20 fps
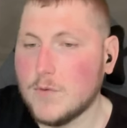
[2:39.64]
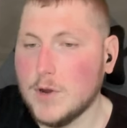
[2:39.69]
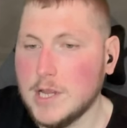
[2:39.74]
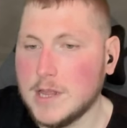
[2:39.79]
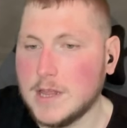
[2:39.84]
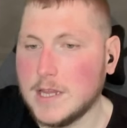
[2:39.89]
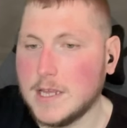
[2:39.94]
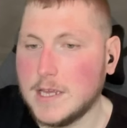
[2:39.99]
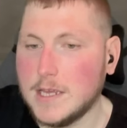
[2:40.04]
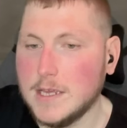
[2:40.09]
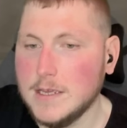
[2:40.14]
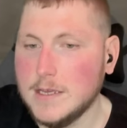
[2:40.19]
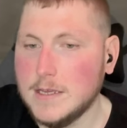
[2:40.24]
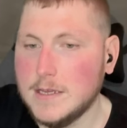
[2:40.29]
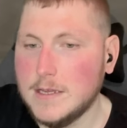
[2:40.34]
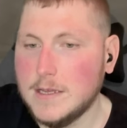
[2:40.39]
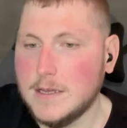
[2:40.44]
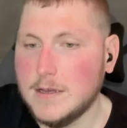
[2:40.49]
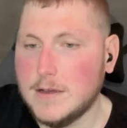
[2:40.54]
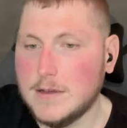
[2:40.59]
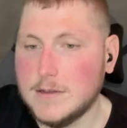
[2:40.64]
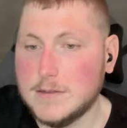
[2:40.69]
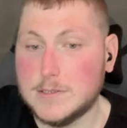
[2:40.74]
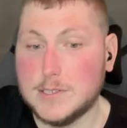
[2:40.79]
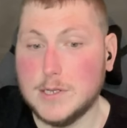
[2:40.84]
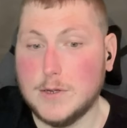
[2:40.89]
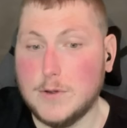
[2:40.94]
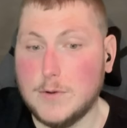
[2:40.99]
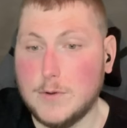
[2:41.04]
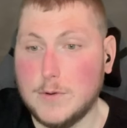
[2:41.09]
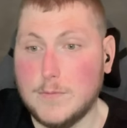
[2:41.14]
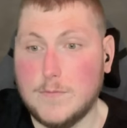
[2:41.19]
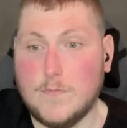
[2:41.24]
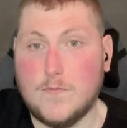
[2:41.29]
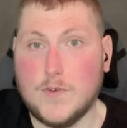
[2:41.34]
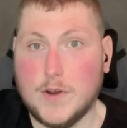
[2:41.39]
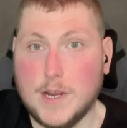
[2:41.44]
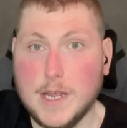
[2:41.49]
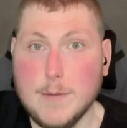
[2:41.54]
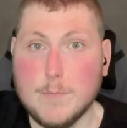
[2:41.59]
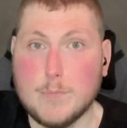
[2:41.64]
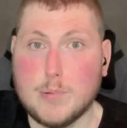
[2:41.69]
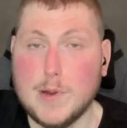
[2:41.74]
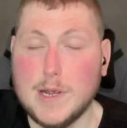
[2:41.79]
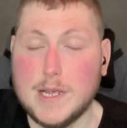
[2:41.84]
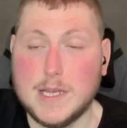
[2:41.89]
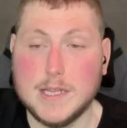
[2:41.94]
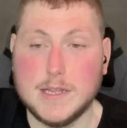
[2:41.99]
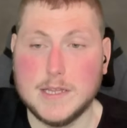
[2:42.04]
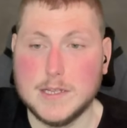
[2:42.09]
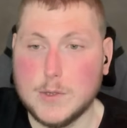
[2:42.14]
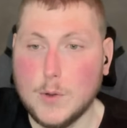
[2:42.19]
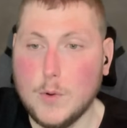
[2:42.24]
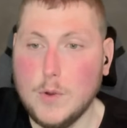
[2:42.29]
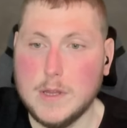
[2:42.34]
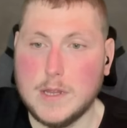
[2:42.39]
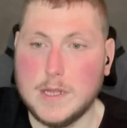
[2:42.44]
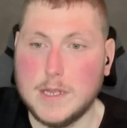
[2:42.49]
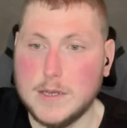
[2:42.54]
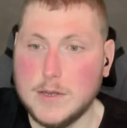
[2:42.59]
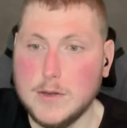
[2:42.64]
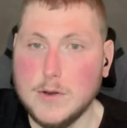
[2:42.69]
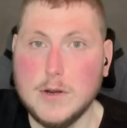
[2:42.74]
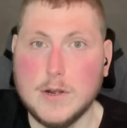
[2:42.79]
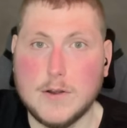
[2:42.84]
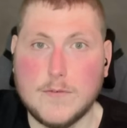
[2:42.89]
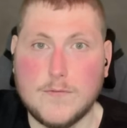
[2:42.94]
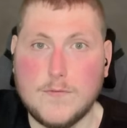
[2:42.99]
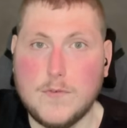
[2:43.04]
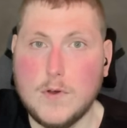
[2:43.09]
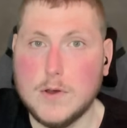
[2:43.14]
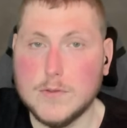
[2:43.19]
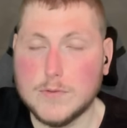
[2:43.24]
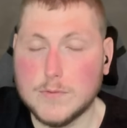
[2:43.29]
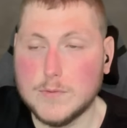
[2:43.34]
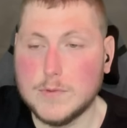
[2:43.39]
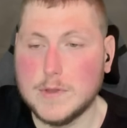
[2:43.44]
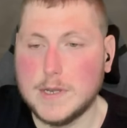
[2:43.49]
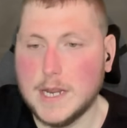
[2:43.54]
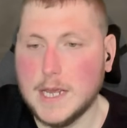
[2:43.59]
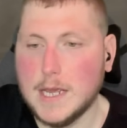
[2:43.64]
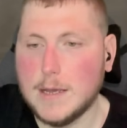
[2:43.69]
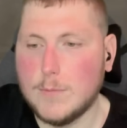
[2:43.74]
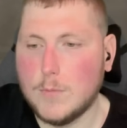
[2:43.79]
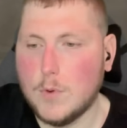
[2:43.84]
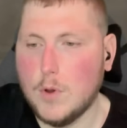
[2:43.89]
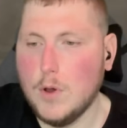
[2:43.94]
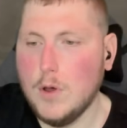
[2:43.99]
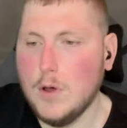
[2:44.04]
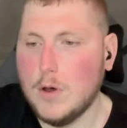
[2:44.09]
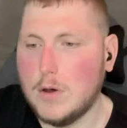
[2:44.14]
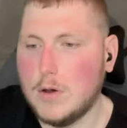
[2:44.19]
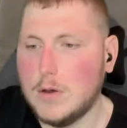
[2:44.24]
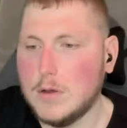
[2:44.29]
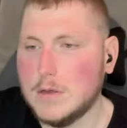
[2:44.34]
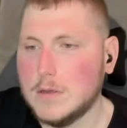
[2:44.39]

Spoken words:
friendly. So forget breaking the toilet, you're gonna fall through the damn wall.